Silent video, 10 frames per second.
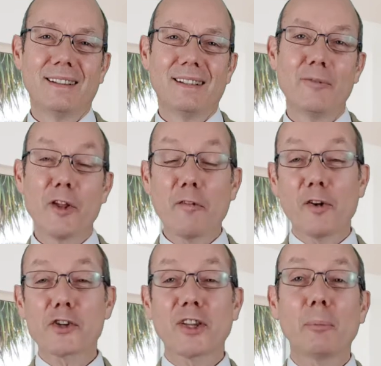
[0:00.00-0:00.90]
If you're a
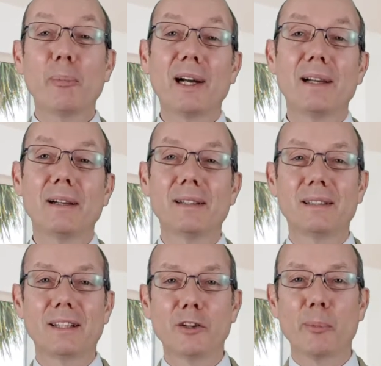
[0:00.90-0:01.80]
first time buyer
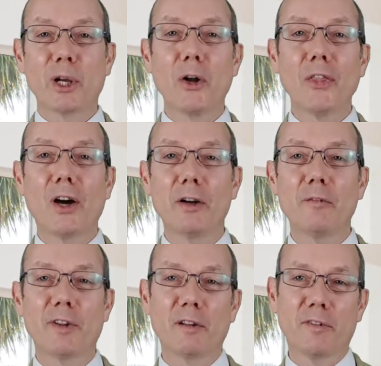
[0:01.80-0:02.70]
and have begun the hunt
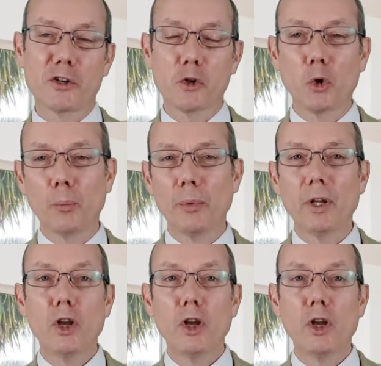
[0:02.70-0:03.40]
for your first home,